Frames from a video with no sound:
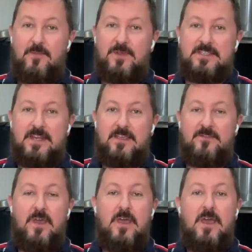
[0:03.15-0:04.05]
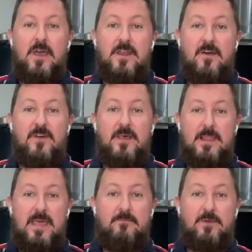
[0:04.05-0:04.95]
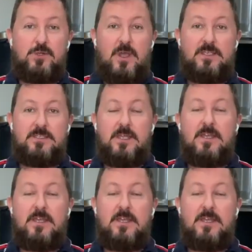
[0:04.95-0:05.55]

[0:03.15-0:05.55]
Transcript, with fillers: on my sleeve, another lamb madras.